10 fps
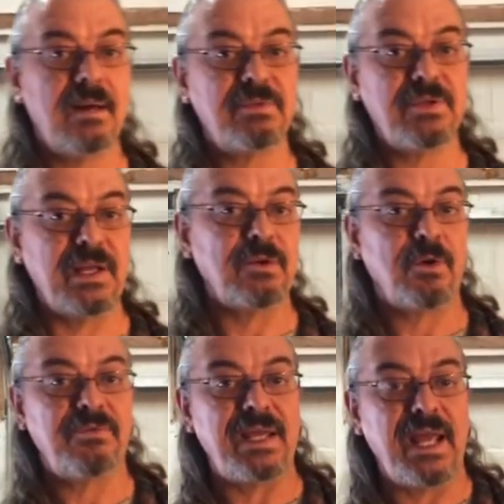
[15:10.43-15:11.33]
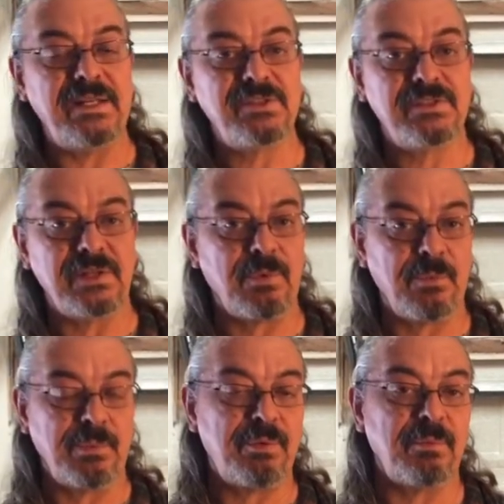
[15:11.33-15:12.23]
so you get notifications that
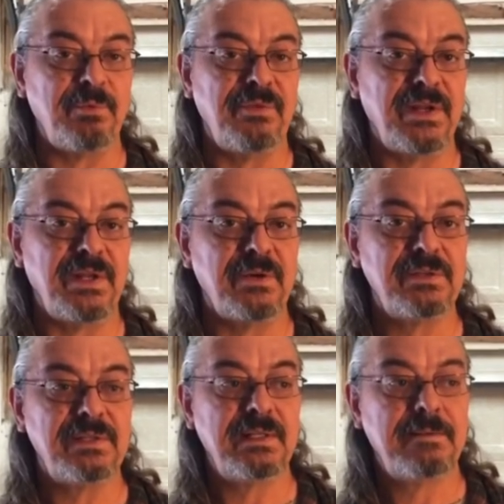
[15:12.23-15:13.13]
when we put new videos.